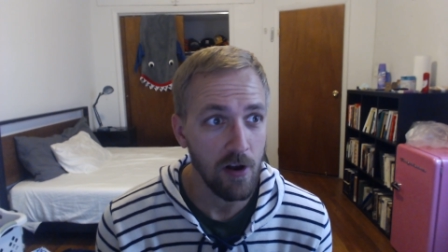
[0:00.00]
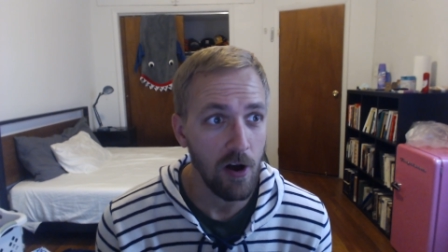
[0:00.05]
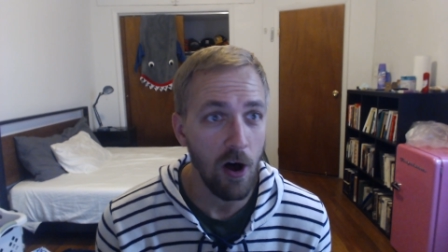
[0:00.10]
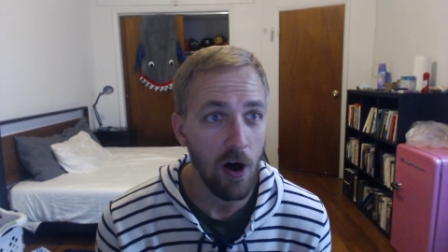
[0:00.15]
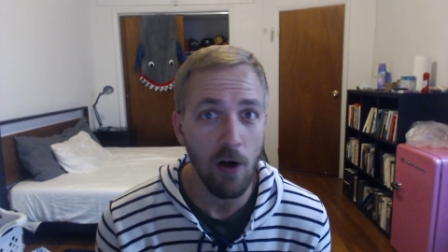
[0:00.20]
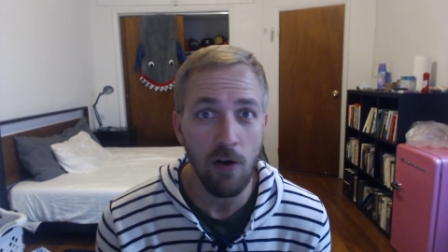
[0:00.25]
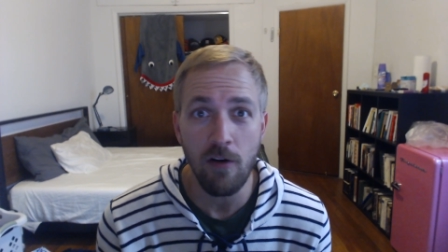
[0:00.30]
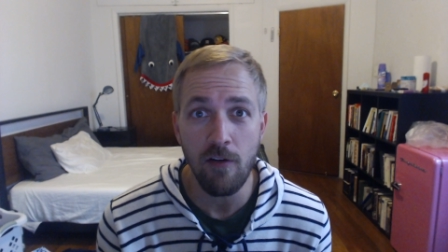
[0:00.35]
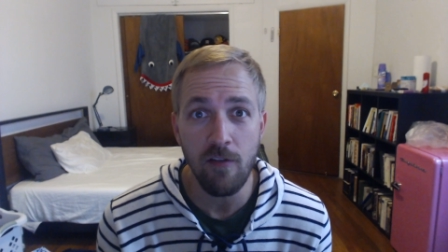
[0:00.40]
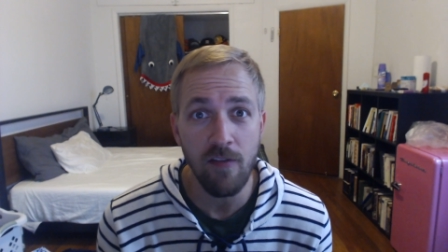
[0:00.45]

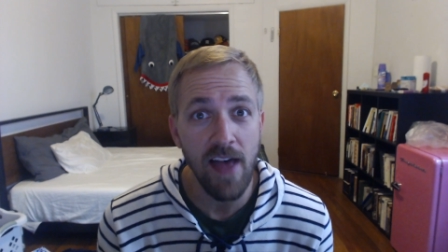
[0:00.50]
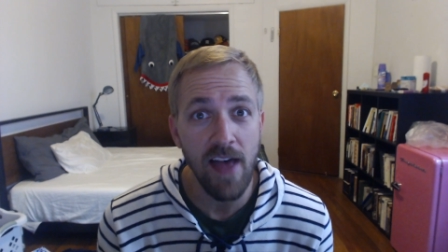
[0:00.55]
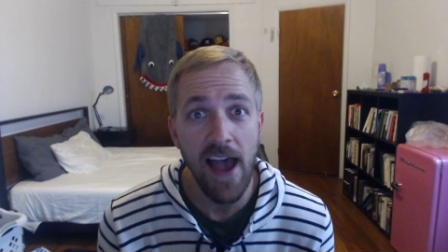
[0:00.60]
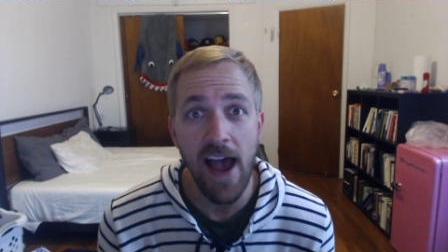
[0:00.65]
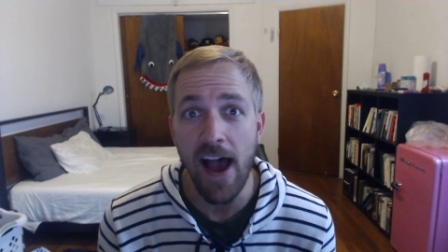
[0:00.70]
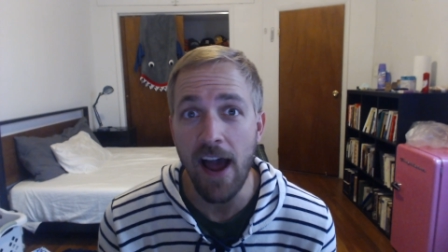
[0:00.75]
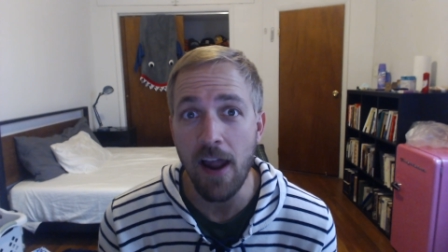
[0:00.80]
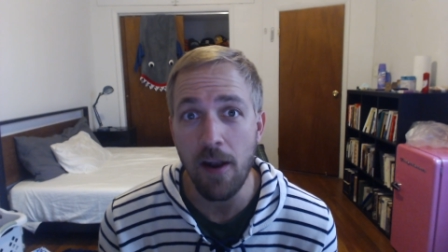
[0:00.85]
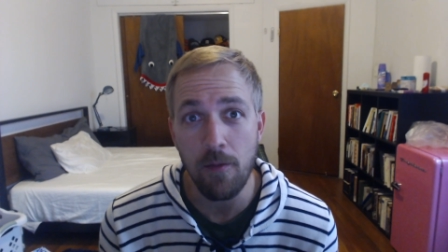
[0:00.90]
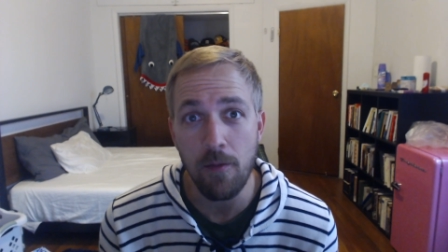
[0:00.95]
All of
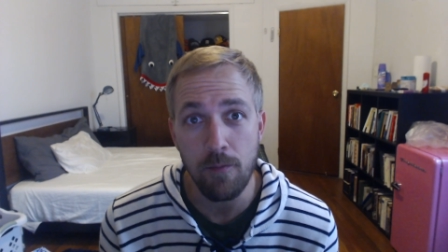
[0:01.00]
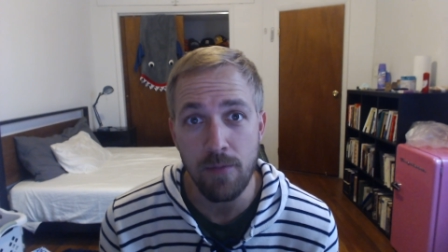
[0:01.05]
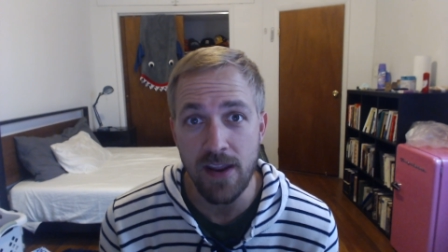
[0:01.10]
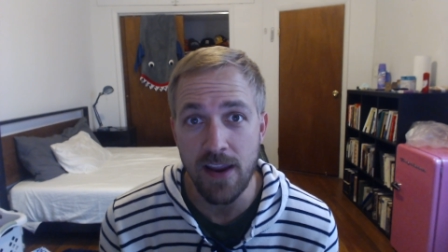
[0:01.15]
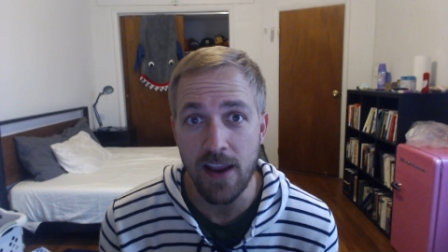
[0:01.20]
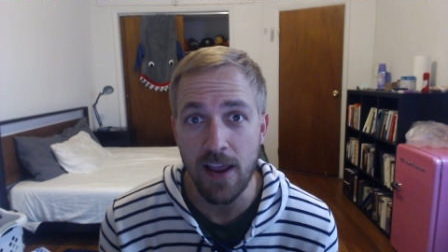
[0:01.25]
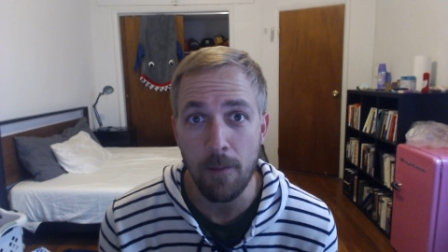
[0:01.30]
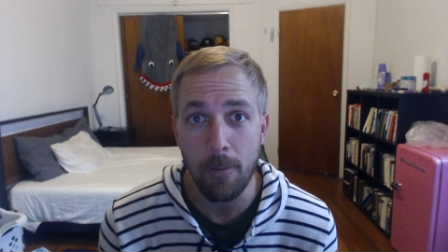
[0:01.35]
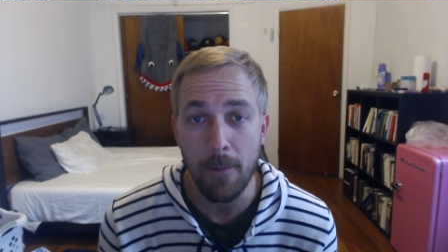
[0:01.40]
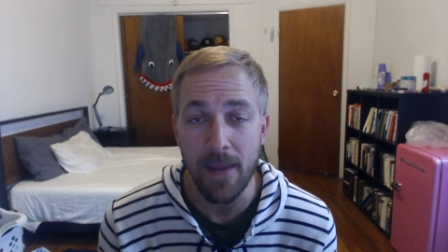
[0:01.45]
that
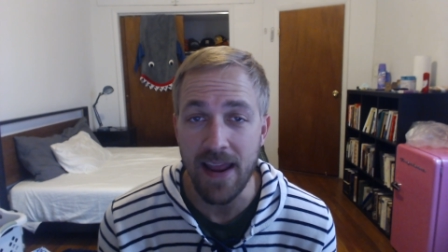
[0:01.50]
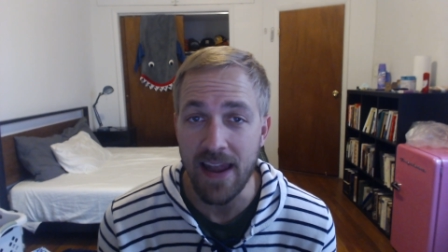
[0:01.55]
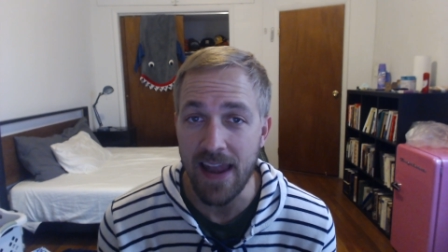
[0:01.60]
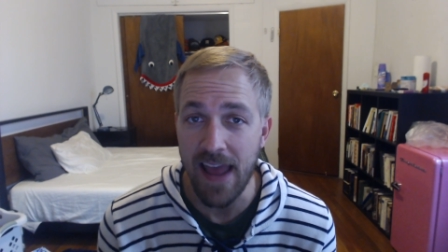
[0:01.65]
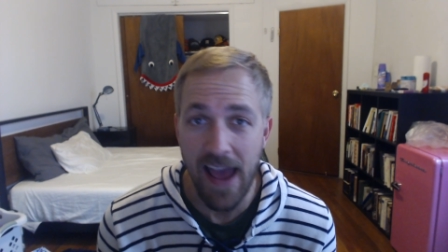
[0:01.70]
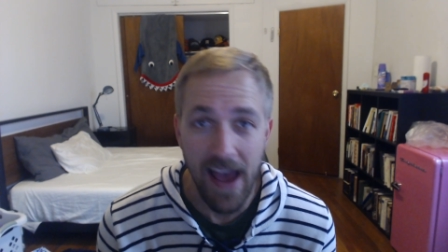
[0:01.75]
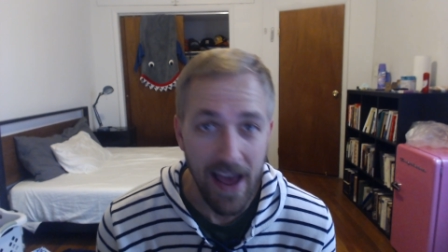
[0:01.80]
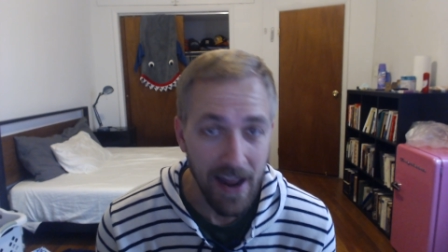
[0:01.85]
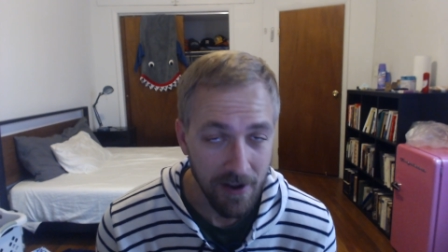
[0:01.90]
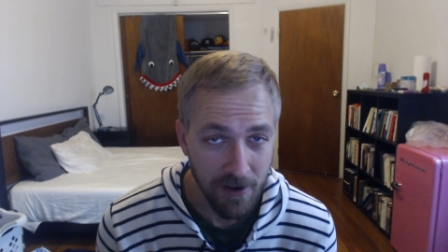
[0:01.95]
being in
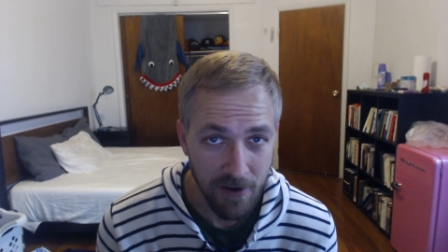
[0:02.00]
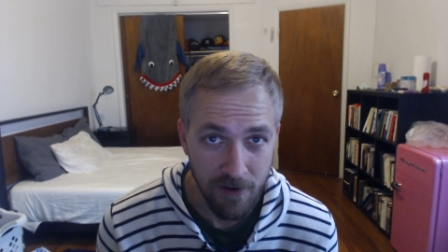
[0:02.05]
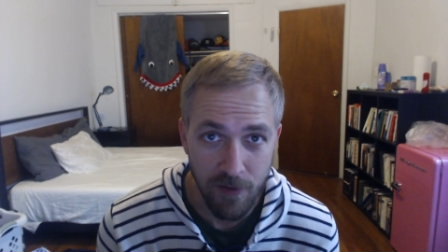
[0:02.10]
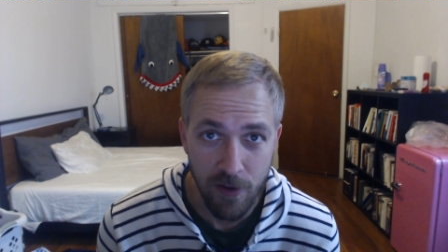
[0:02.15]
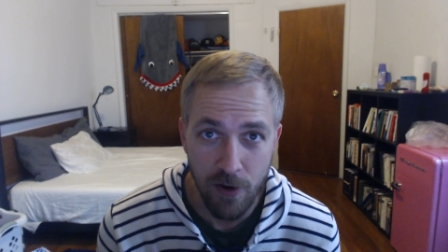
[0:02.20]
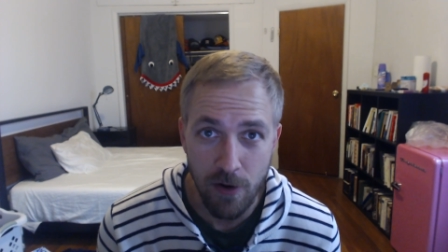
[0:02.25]
Manhattan,